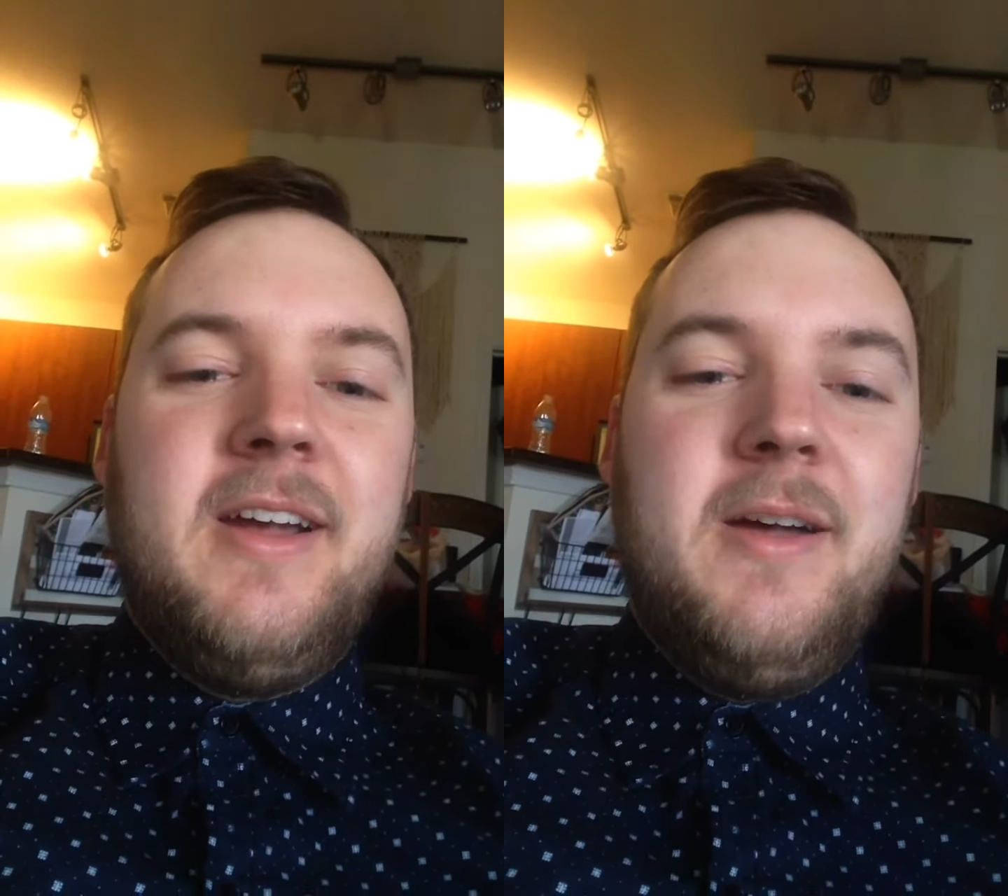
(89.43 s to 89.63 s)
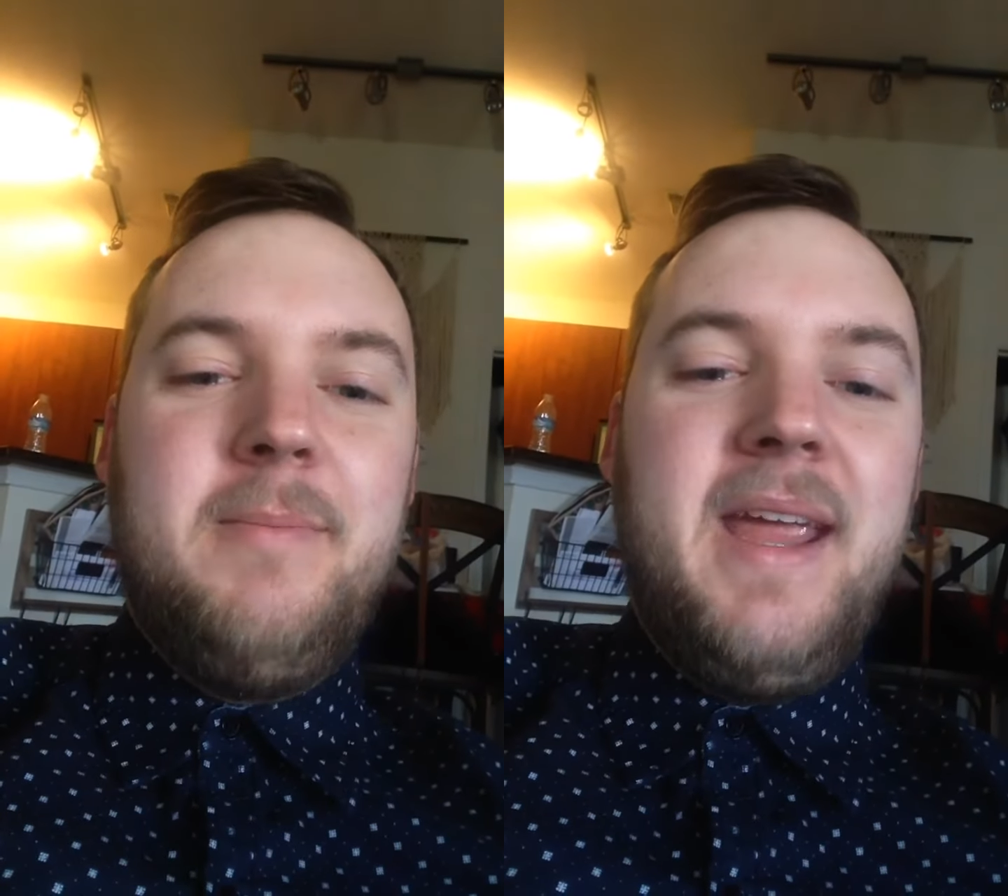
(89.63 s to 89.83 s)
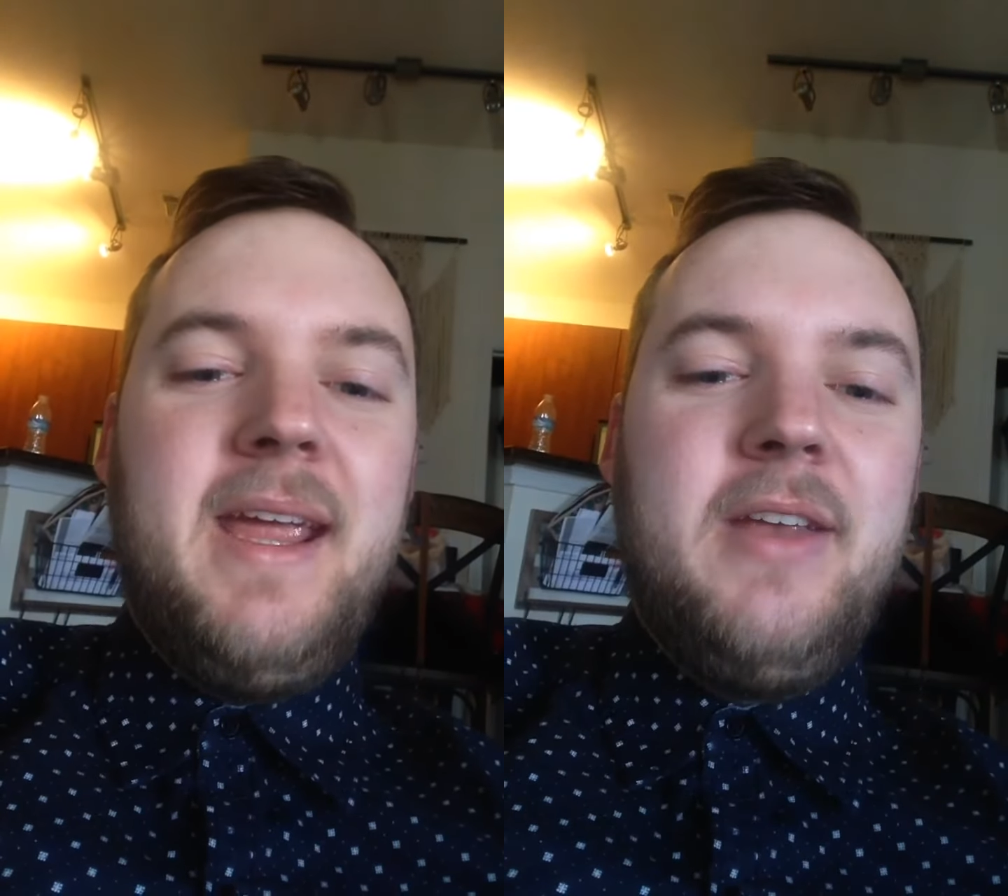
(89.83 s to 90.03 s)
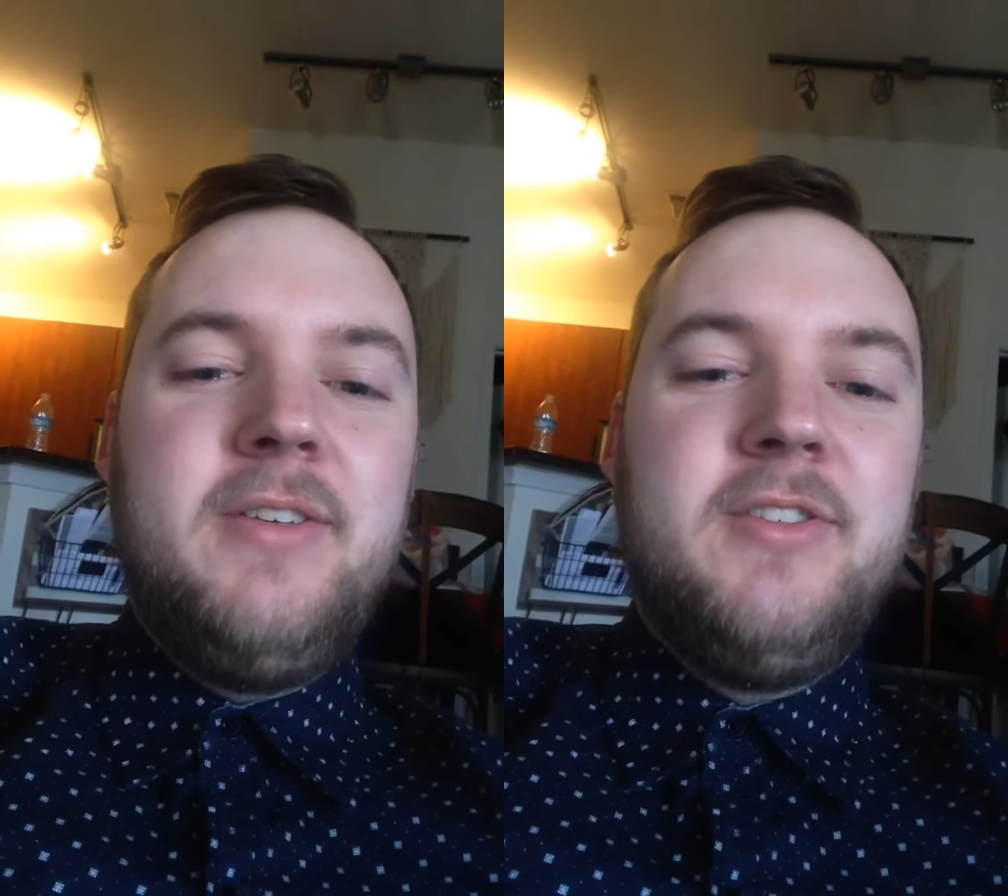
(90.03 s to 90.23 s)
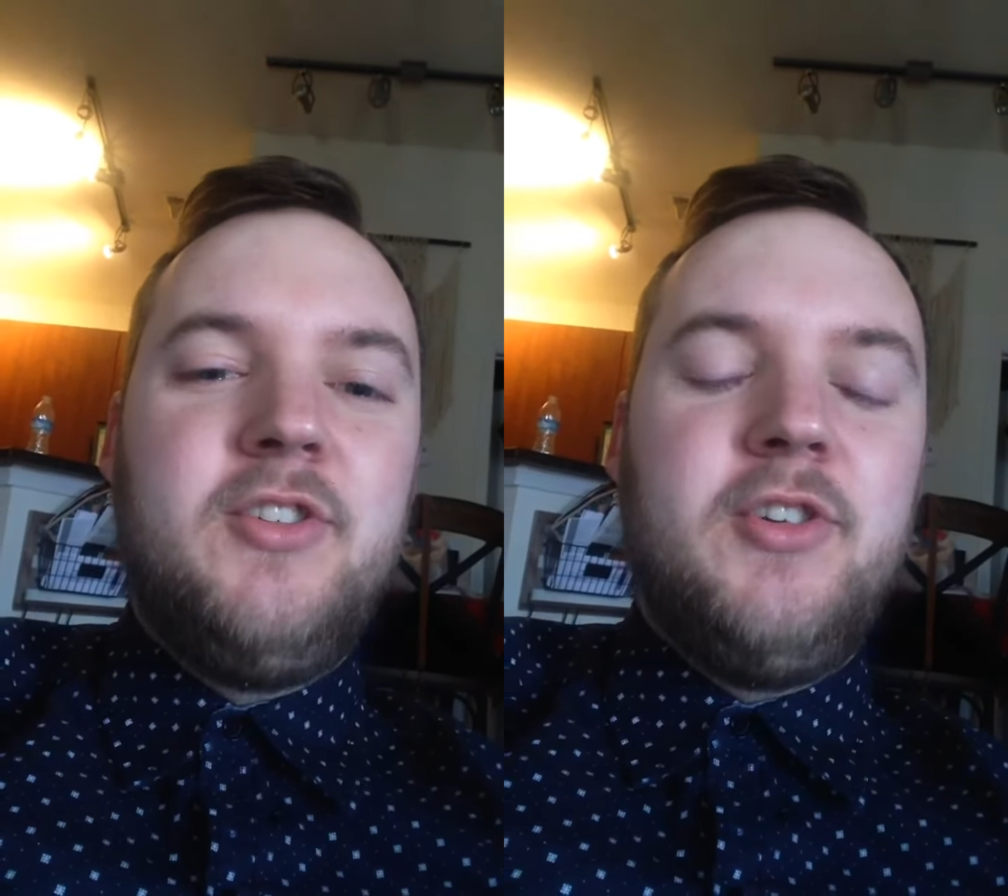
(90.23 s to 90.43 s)
a man
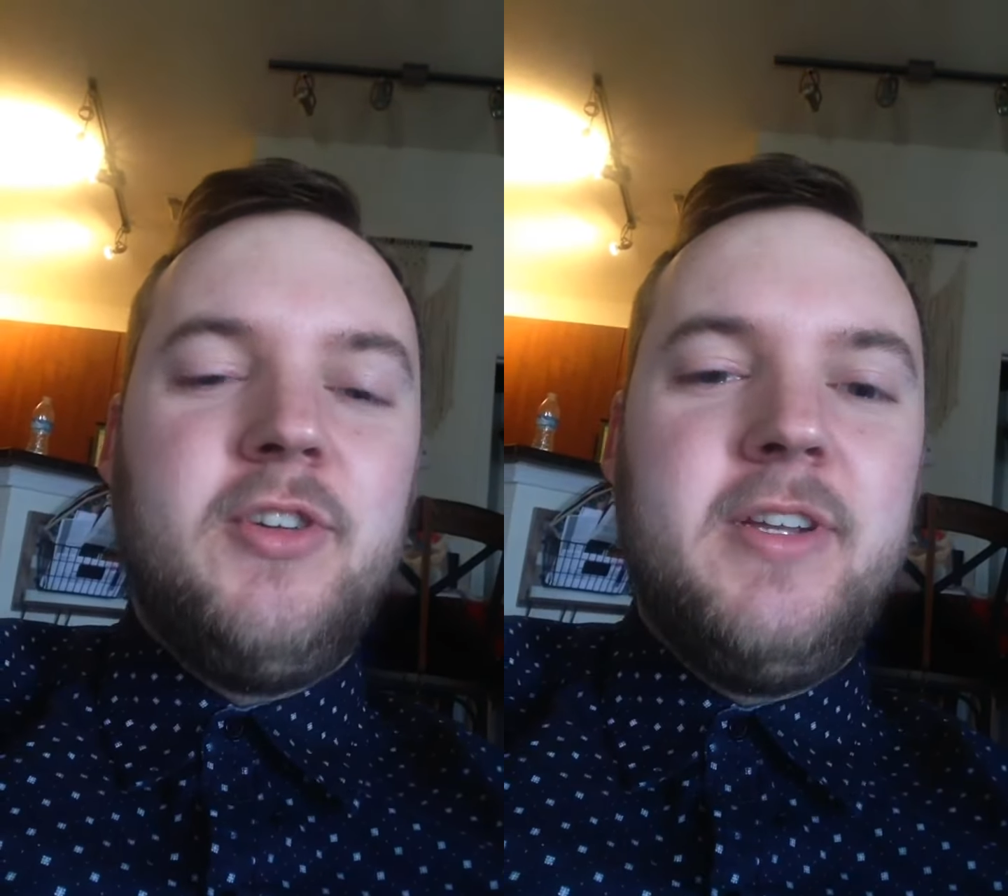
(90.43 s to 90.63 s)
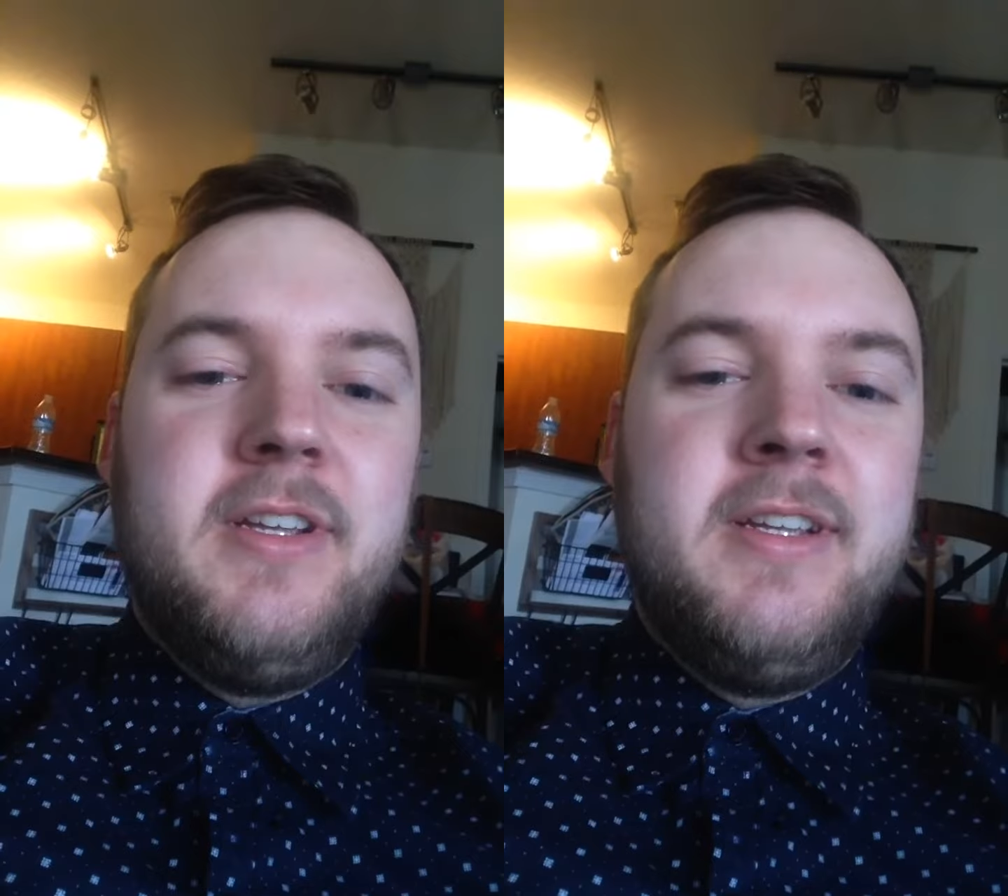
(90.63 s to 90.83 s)
should